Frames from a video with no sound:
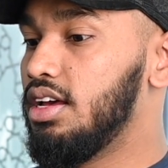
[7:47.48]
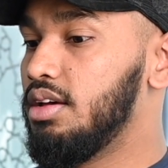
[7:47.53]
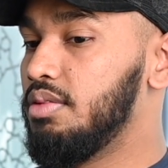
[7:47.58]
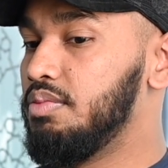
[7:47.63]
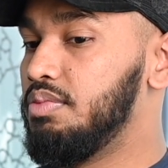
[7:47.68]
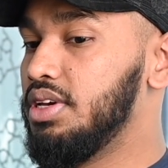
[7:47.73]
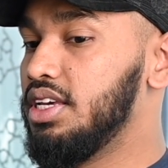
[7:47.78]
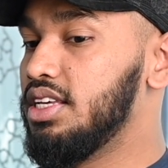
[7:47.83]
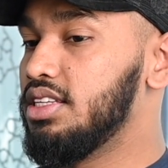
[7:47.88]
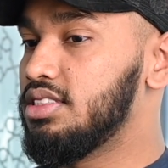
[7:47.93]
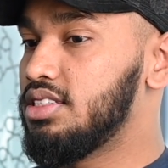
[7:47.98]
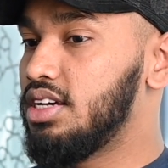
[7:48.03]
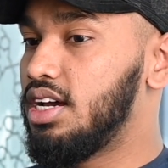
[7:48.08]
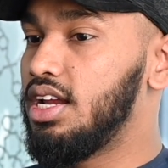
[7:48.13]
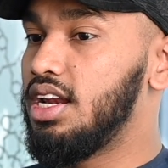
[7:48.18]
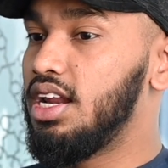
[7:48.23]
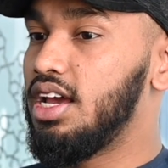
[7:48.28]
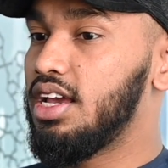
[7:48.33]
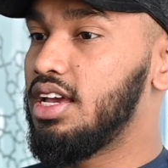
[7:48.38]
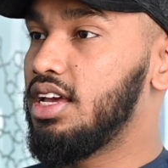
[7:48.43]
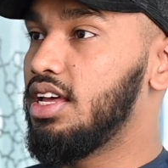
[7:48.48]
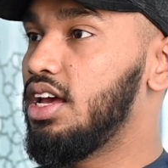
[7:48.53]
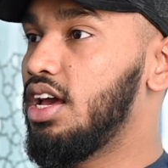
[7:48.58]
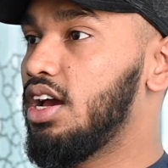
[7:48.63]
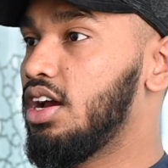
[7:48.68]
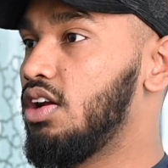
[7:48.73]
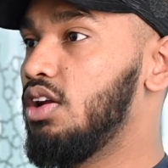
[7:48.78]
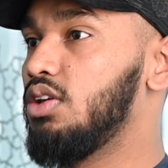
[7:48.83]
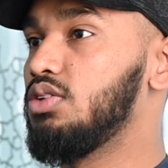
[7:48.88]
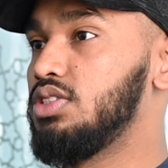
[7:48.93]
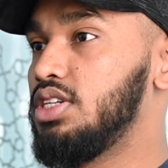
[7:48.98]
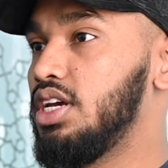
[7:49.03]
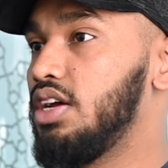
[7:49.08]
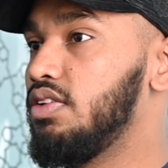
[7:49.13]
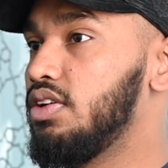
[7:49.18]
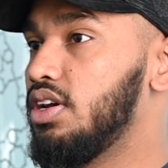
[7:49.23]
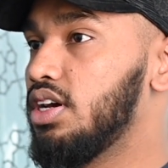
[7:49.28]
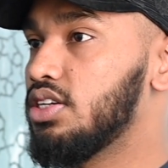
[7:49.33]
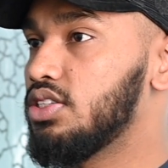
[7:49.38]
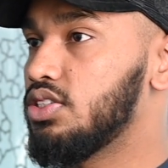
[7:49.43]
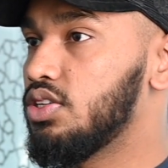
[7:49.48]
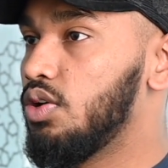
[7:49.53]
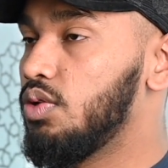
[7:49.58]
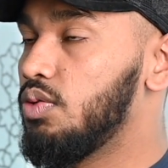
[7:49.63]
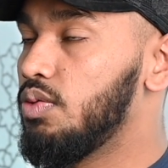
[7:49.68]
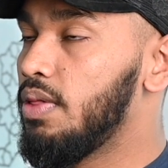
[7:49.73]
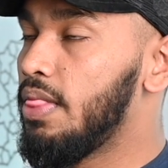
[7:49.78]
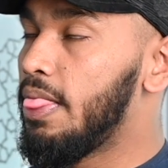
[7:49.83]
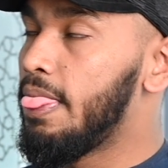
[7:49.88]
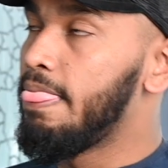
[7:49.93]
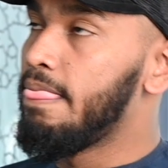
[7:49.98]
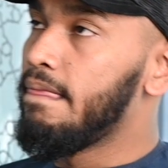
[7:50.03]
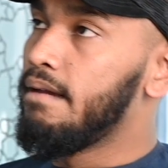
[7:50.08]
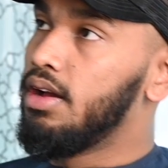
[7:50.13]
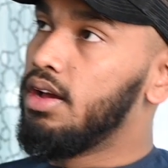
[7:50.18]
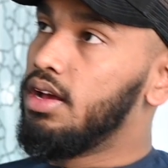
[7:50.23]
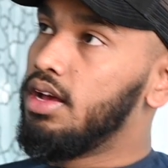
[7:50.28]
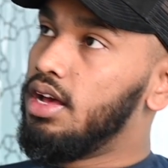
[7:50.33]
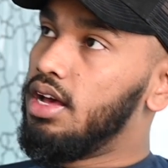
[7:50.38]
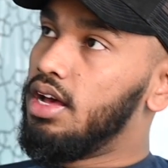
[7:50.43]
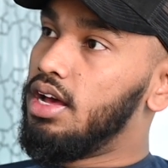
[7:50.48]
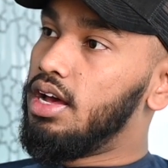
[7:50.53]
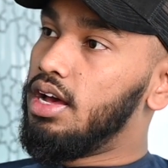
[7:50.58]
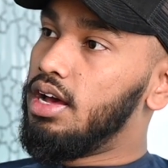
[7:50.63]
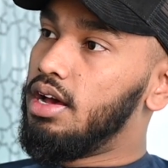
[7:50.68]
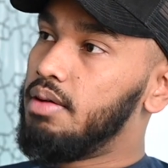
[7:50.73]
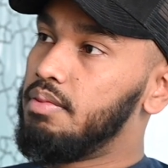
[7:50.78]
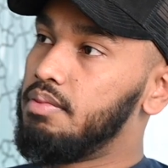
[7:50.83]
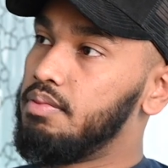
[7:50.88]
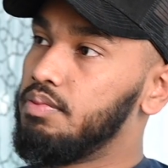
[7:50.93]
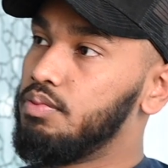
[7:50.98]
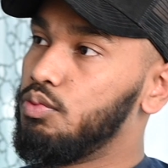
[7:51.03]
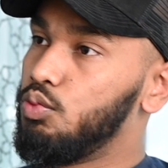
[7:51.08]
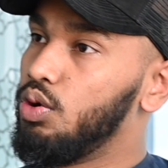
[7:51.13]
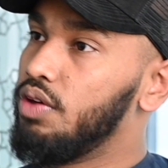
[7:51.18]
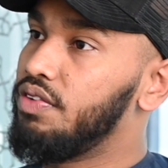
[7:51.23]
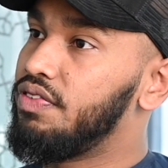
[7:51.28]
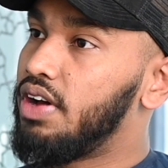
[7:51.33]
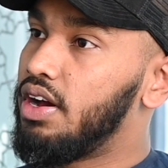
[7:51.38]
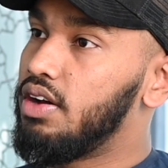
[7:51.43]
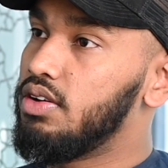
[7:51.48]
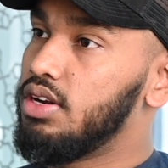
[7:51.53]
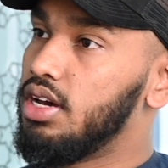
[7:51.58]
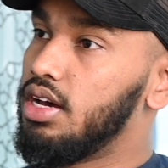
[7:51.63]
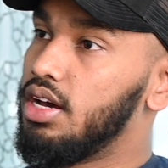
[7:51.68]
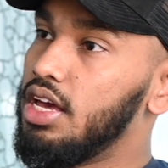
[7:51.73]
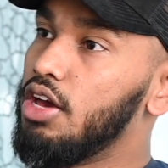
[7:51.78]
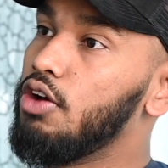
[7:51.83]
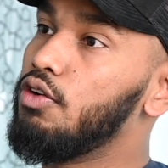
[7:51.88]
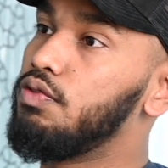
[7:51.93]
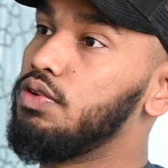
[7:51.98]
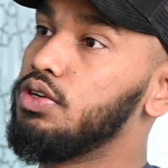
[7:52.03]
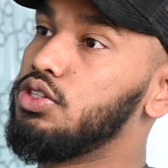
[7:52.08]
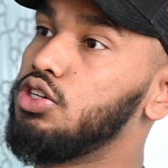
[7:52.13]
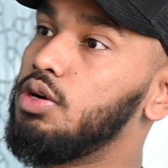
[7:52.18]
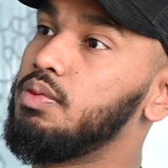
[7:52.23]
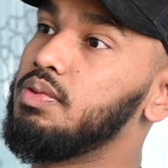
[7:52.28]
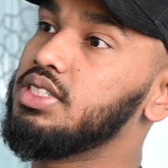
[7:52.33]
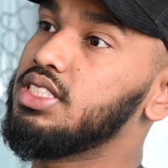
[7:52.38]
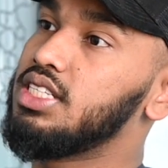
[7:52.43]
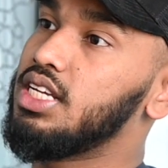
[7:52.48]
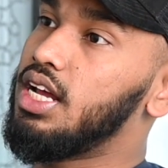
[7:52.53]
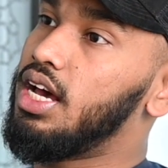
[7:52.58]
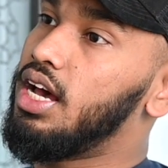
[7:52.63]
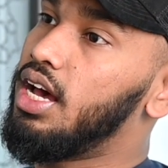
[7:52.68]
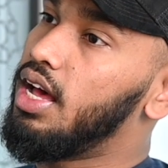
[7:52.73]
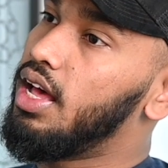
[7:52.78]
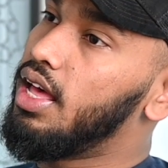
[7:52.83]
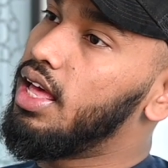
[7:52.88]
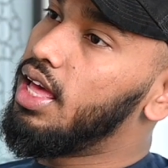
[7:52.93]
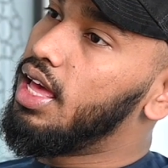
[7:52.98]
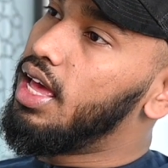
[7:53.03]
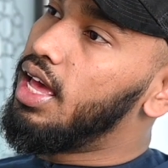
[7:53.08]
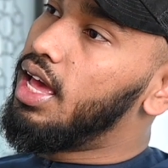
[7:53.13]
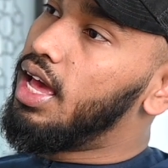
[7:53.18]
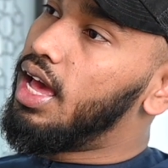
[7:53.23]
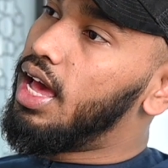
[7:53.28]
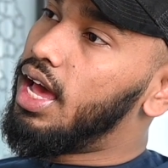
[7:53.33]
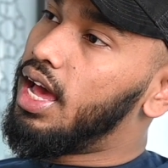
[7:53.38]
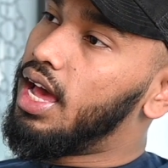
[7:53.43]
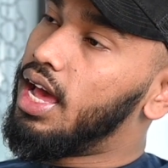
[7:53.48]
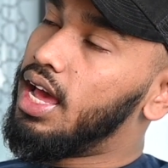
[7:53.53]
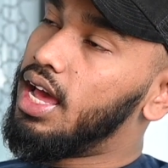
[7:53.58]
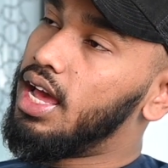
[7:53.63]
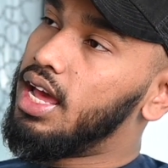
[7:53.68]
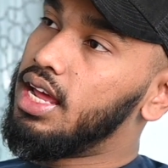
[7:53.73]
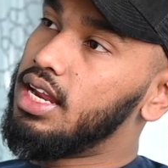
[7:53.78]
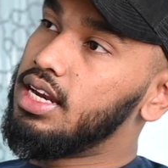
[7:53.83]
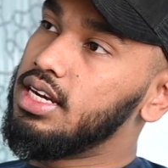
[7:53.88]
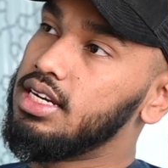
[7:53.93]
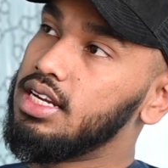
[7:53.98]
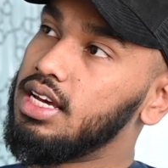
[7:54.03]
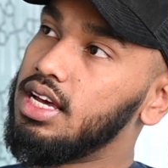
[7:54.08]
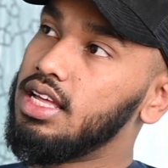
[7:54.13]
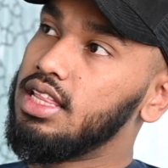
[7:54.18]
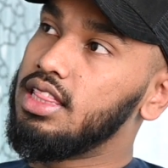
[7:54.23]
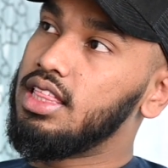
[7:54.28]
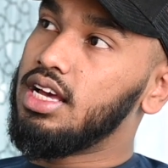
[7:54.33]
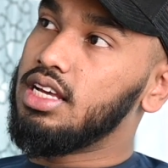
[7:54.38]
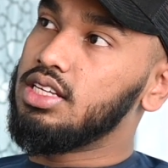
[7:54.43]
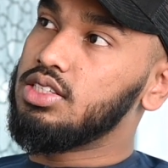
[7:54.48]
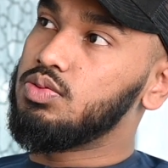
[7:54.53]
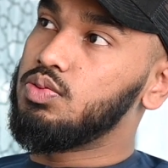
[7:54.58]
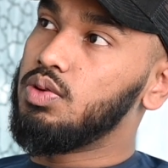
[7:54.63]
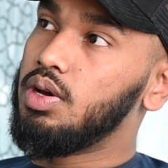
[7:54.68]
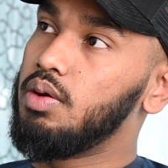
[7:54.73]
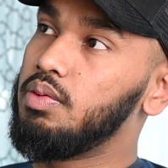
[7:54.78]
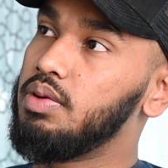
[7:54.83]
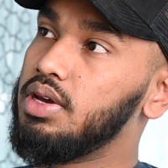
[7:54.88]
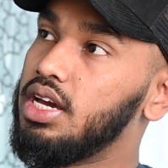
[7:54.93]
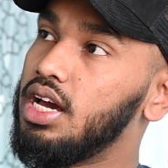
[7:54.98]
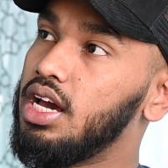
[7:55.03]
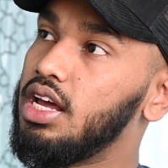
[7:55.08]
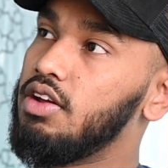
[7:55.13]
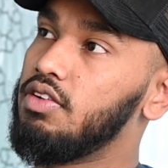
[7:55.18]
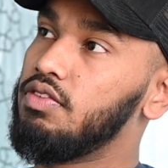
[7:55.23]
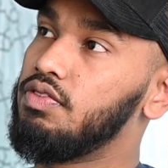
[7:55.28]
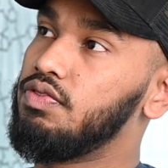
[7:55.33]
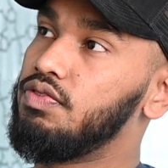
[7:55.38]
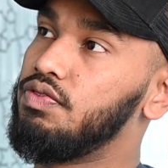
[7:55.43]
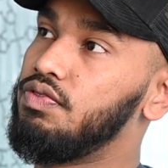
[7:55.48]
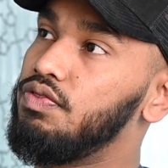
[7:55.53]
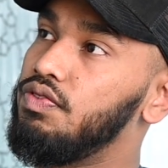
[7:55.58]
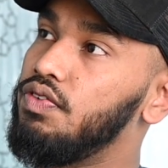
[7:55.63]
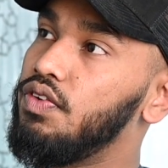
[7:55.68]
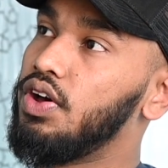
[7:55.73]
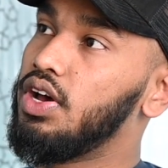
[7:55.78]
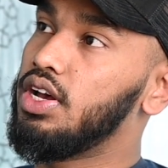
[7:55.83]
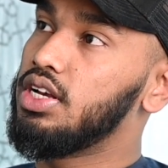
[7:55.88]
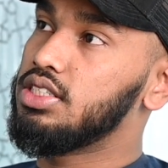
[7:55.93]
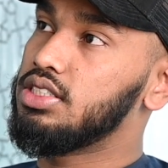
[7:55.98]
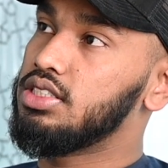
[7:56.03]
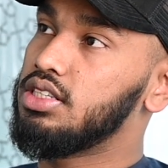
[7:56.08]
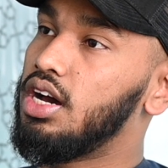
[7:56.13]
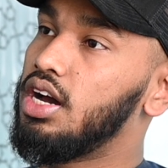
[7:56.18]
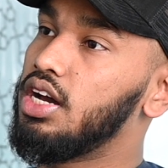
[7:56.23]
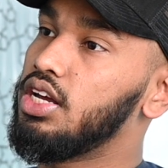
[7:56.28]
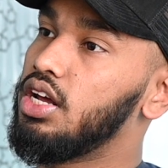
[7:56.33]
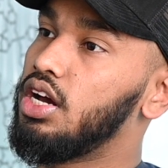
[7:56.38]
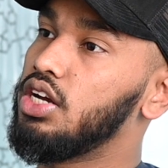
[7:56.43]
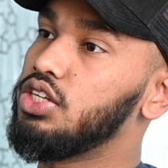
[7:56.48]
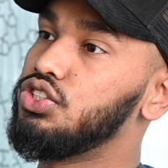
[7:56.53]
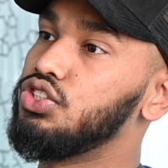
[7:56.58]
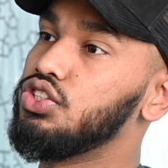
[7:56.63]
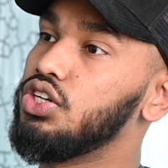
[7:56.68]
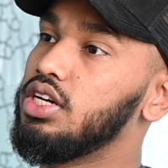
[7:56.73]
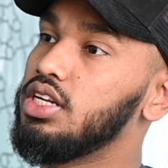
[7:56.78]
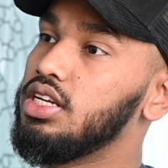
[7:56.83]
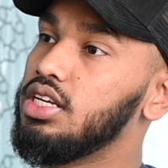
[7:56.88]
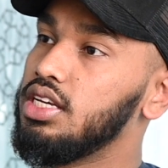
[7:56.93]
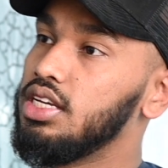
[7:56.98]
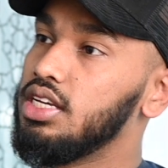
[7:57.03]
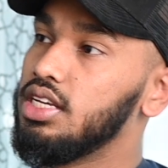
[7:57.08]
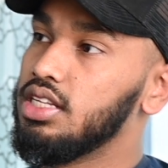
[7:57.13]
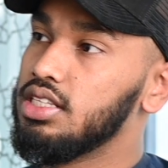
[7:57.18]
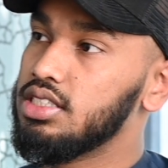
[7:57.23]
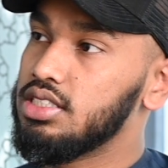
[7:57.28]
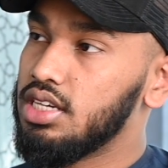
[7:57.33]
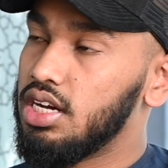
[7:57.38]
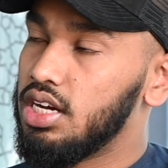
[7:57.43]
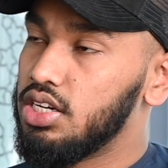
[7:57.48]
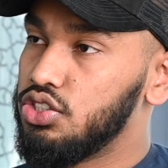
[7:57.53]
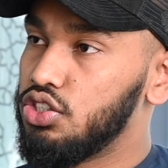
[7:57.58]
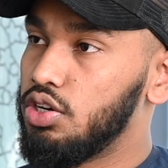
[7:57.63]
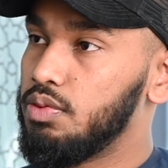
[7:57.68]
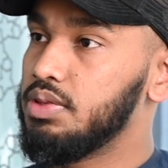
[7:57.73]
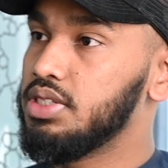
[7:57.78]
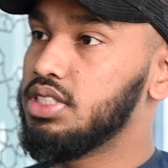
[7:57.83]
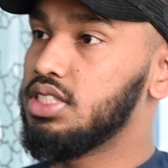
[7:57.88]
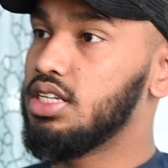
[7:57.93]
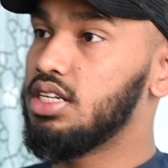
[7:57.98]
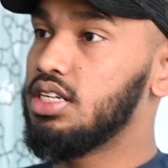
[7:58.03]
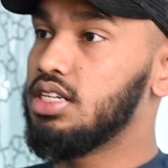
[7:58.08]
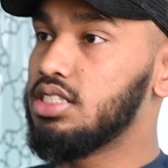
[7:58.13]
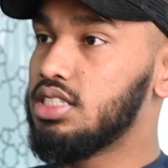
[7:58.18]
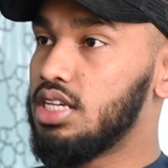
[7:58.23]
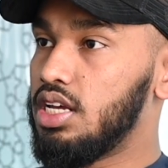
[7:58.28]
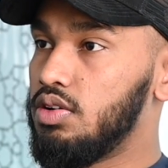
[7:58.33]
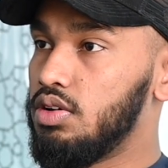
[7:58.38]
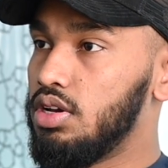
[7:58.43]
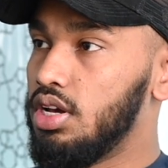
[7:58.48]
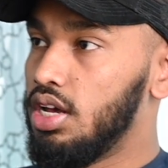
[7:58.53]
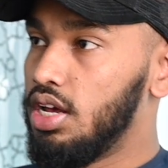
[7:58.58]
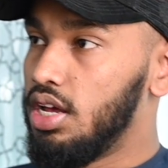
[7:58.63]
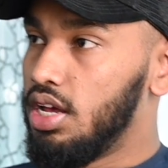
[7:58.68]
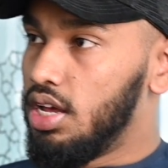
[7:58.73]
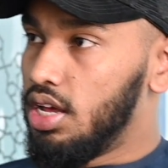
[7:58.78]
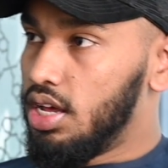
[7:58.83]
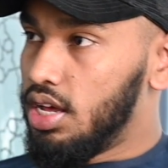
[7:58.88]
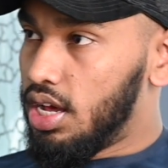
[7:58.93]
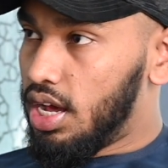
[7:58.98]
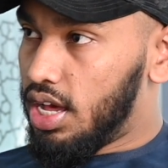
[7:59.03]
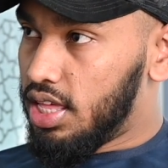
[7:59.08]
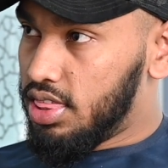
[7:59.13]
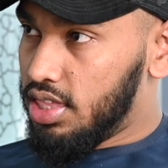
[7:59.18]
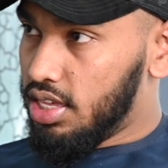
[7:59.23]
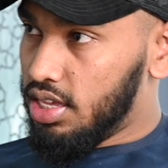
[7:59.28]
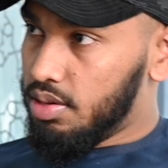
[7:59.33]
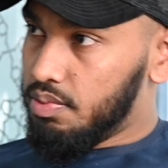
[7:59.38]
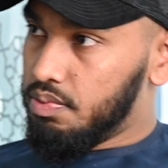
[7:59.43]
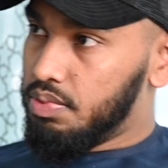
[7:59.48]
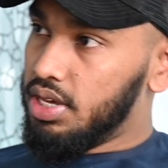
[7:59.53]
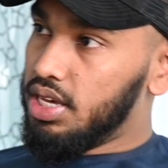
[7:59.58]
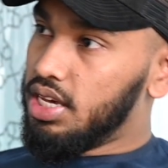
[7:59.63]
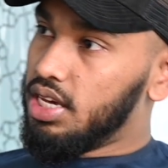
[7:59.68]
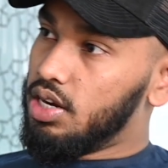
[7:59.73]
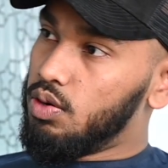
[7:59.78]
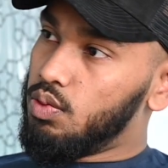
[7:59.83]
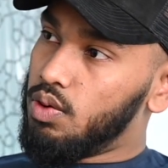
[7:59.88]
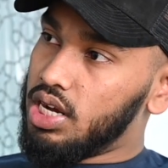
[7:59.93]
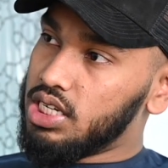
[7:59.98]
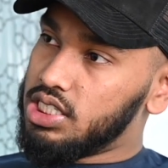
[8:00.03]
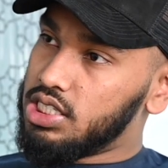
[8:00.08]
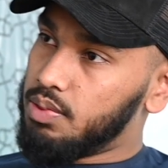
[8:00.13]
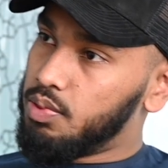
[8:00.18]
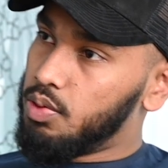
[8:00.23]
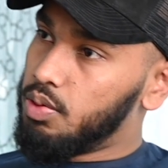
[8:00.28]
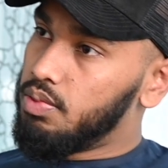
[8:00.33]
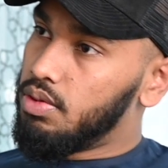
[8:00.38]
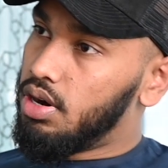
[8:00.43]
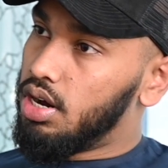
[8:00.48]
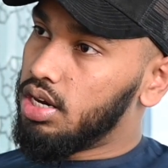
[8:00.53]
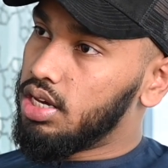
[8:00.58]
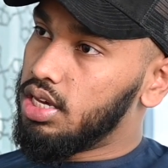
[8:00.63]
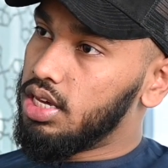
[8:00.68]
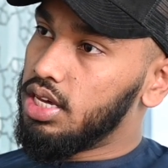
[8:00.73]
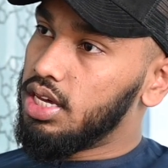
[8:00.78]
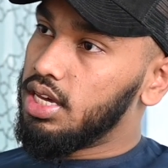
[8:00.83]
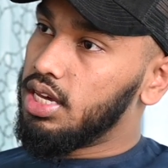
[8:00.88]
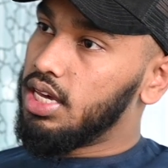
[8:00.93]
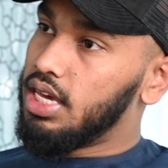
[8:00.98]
be inside like a closed area? So we found Ilford Shopping Centre, and that's where we kind of first started our journey inside shopping centres. And I think being in Whitechapel Market,